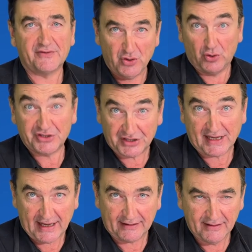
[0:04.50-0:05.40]
course you
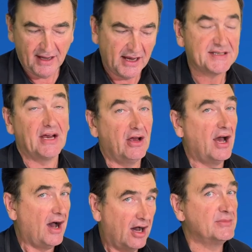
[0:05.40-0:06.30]
can. So
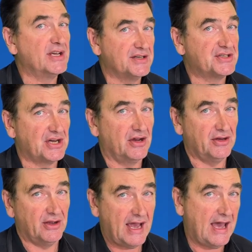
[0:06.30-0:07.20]
I'm going to show
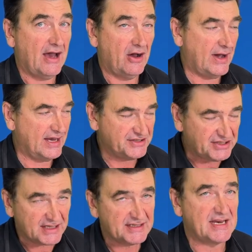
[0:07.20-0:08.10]
you how and
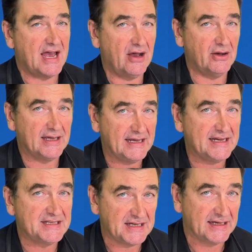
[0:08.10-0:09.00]
just how
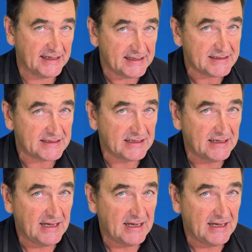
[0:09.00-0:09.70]
easy it is.